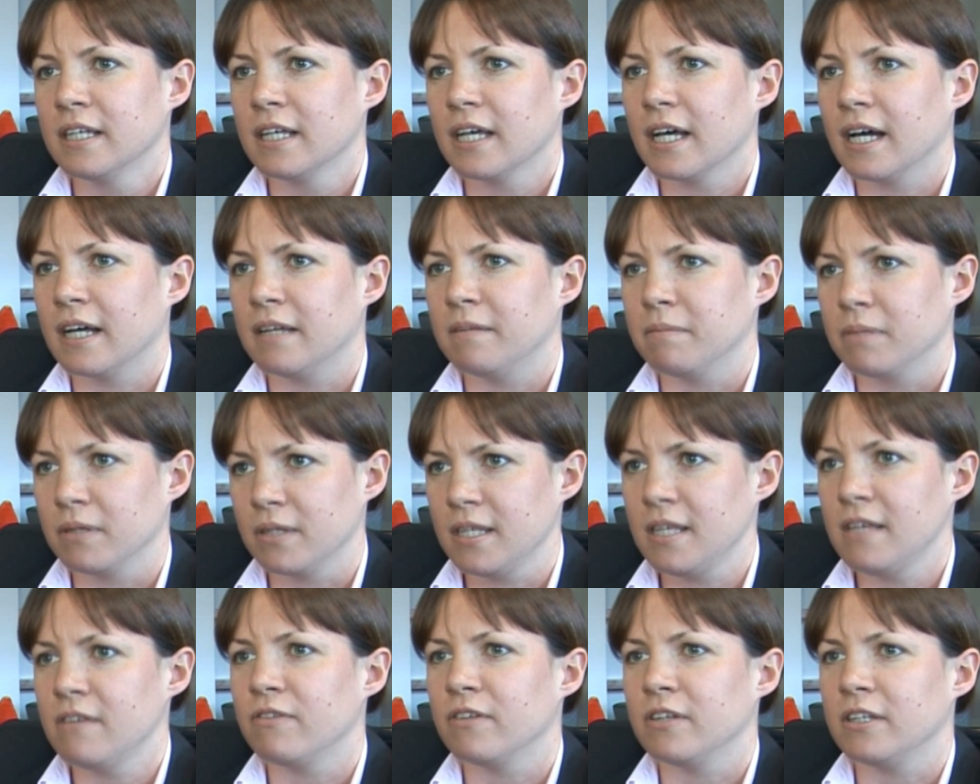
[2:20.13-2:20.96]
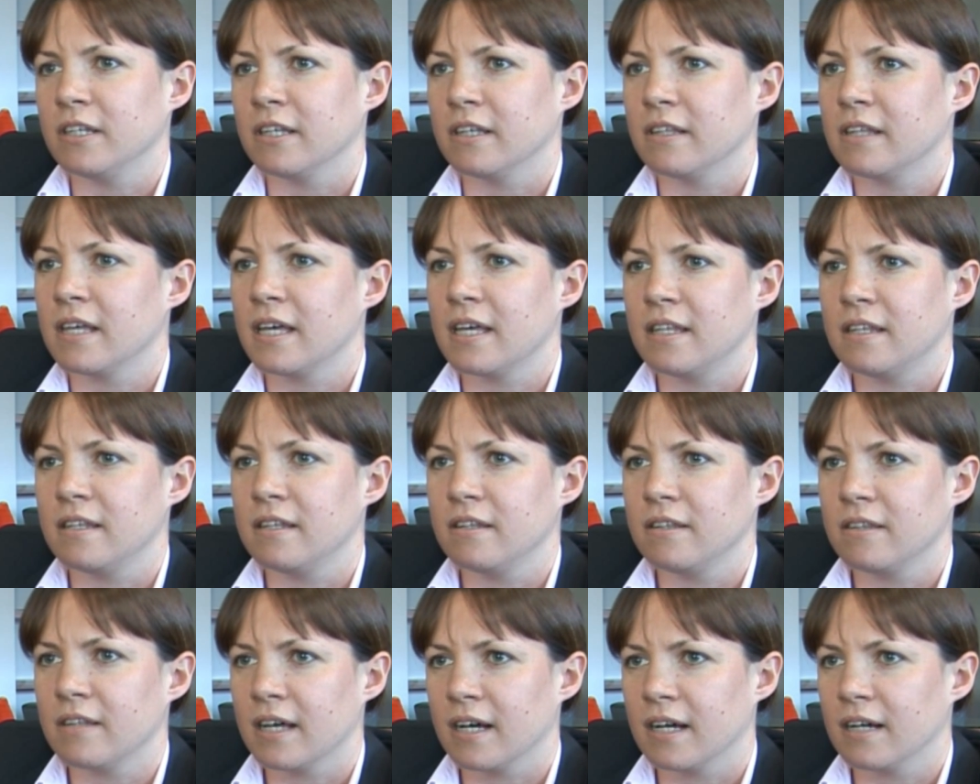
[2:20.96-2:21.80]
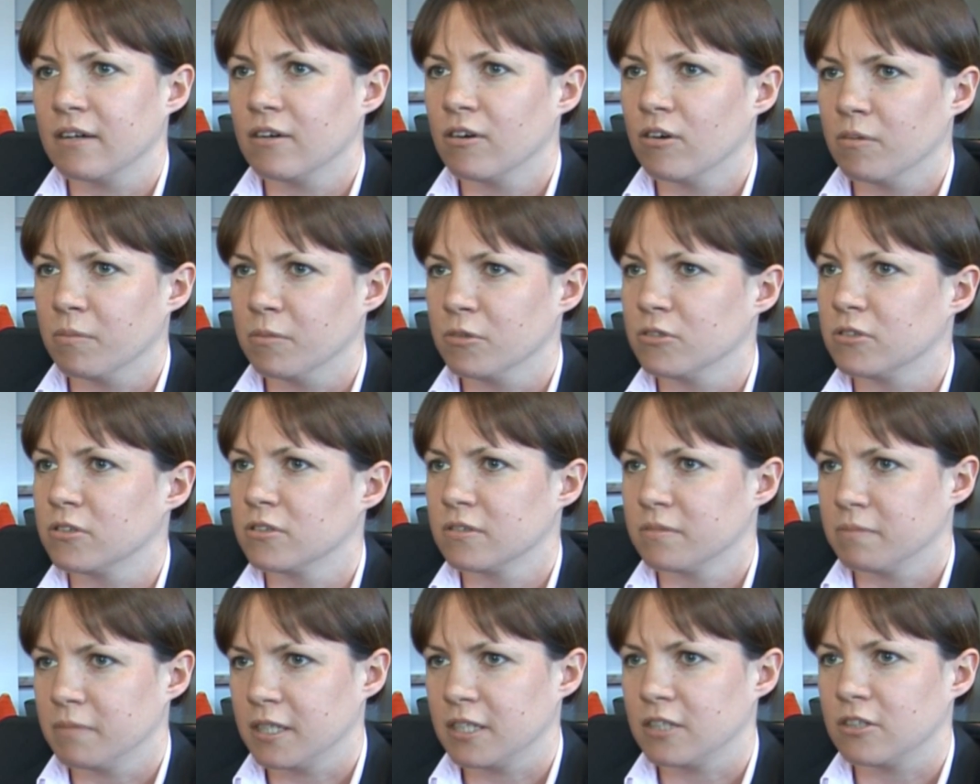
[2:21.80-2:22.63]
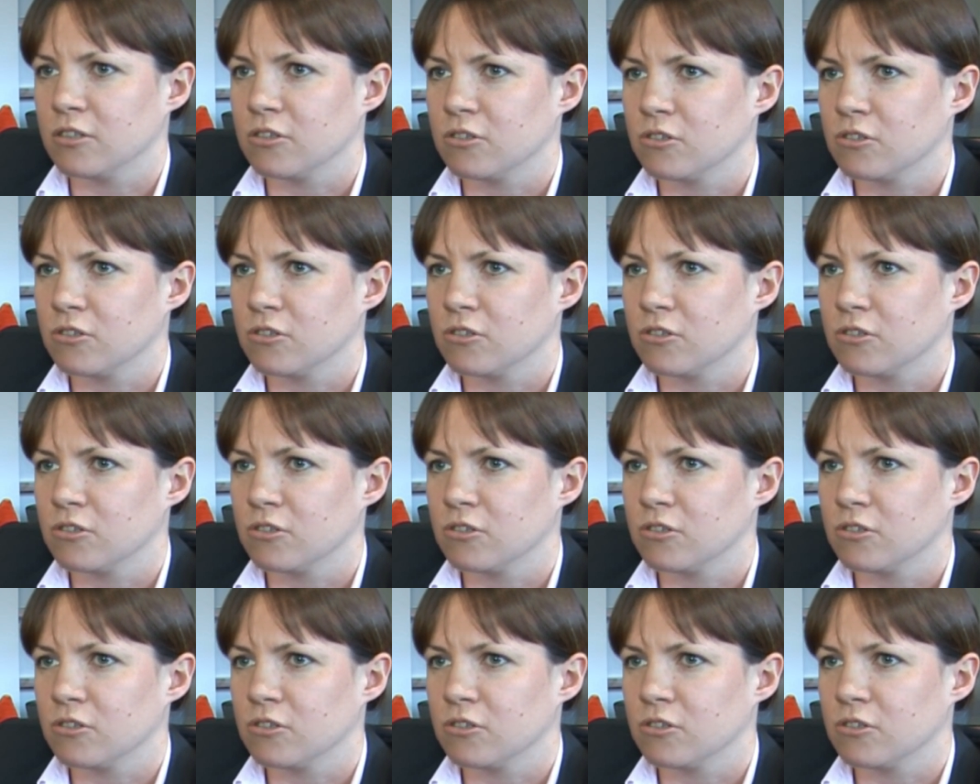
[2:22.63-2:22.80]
and believe in you, then that almost makes you